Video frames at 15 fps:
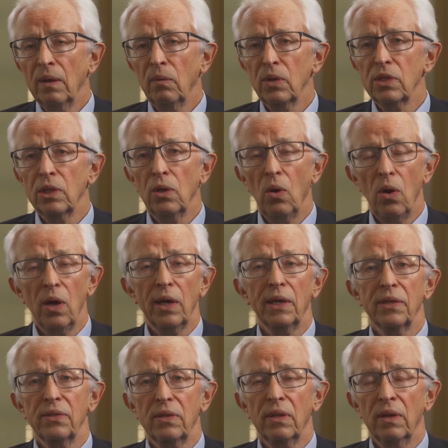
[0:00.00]
was in
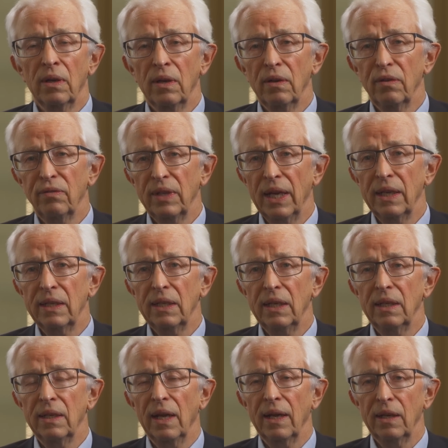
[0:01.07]
August of
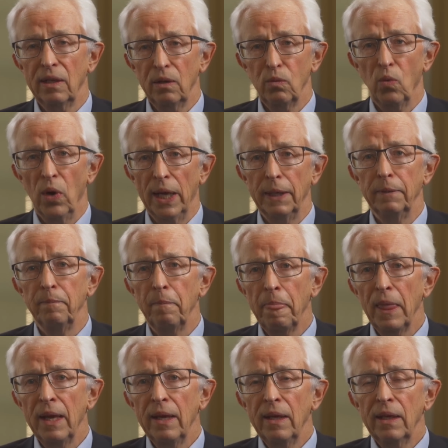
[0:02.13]
1991
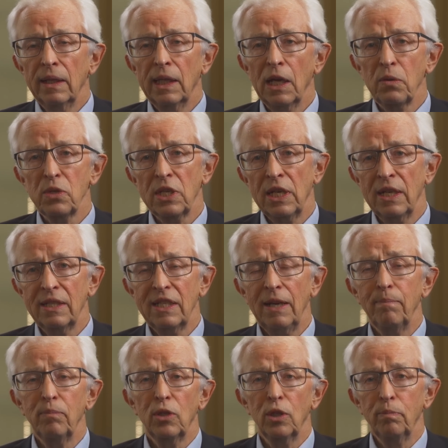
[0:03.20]
there was an
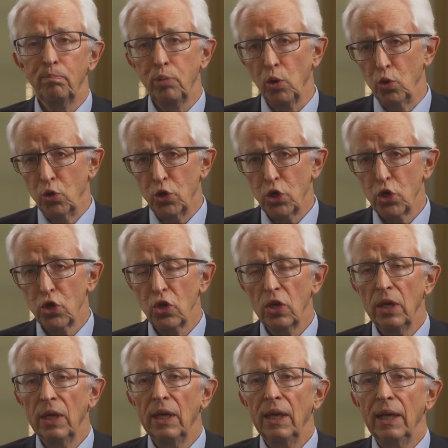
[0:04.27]
attempted putsch,
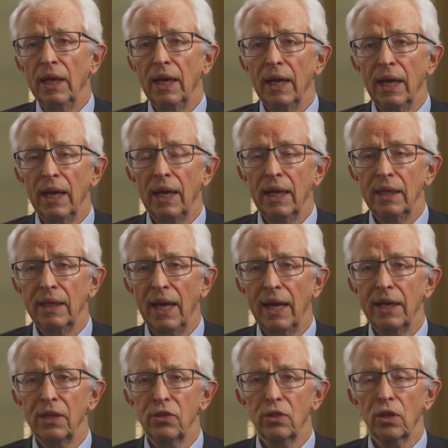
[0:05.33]
uh, and
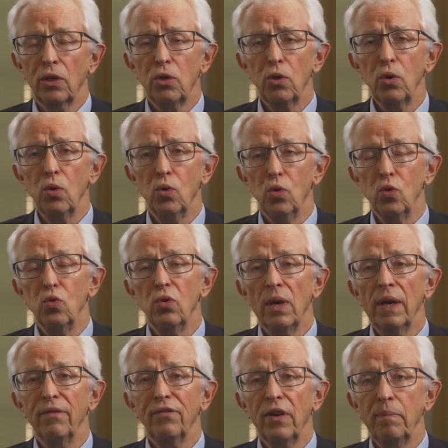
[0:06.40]
that is a coup
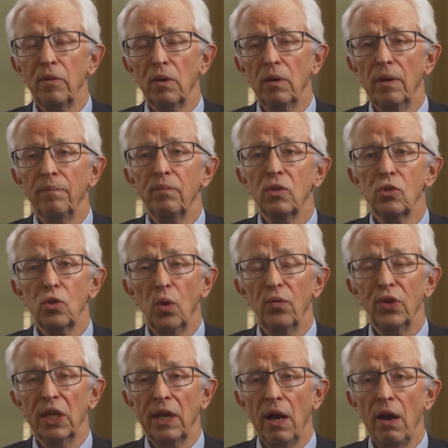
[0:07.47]
from the
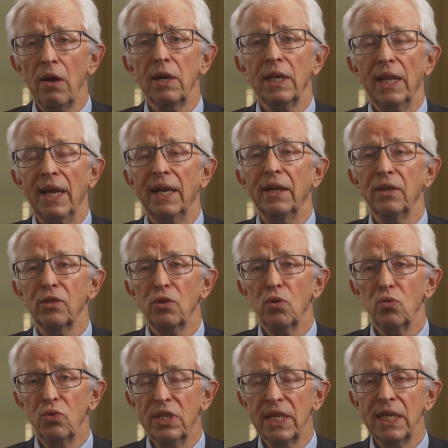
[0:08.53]
Soviet hardliners
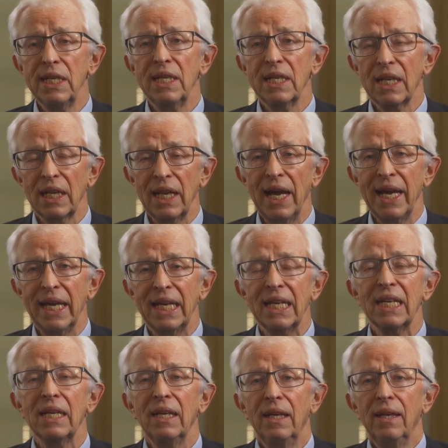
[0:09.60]
who didn't
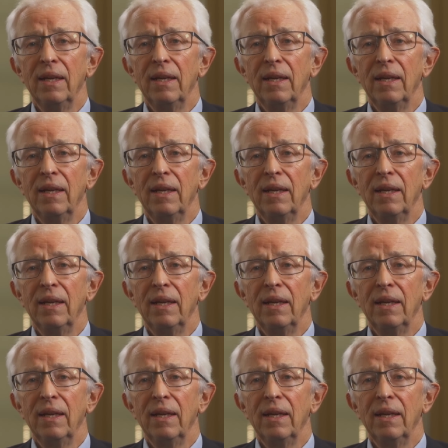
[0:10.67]
like